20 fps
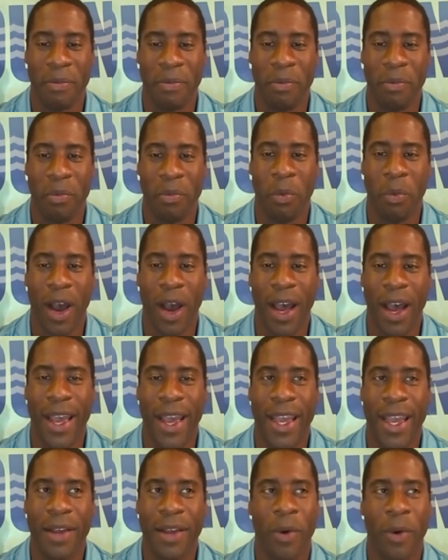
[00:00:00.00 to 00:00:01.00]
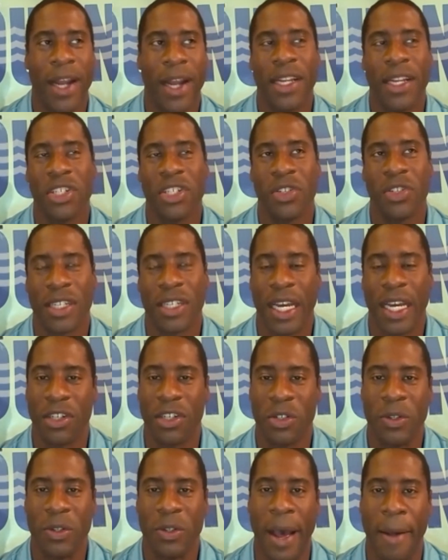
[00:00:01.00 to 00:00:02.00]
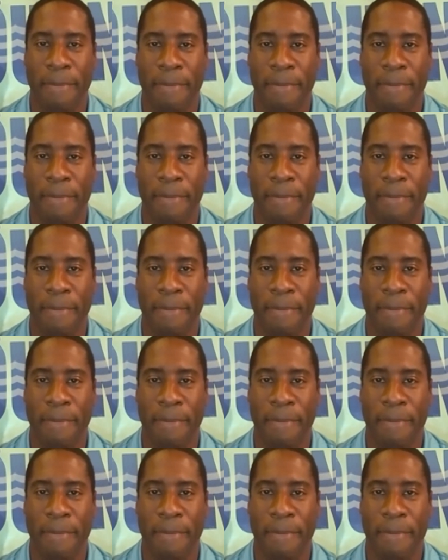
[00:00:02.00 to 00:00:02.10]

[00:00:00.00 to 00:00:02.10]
Why did you decide to do that?